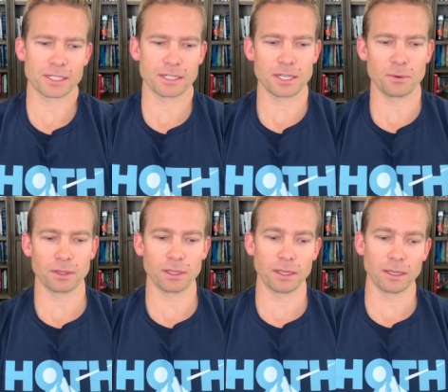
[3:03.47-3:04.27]
to see what
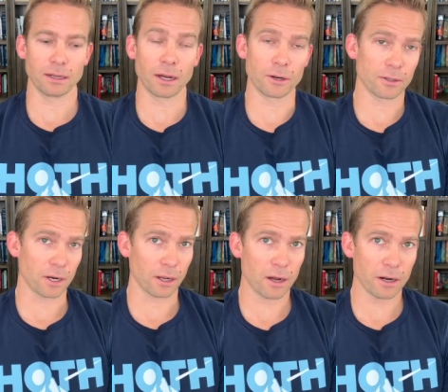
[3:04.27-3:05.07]
the Unearthed
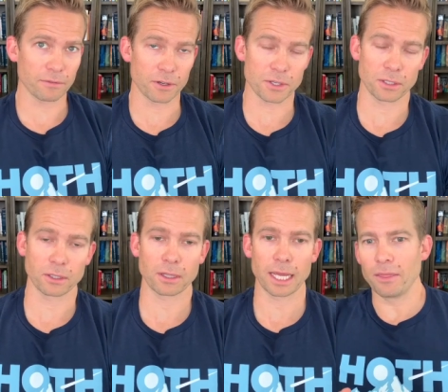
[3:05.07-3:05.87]
Arcana version
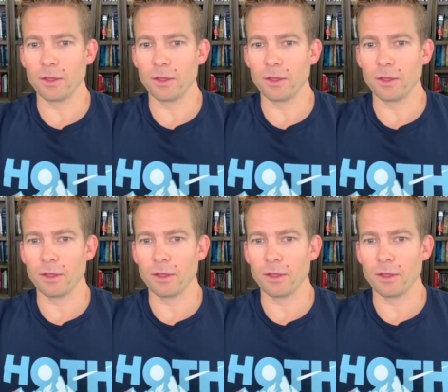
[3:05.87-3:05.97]
looked like.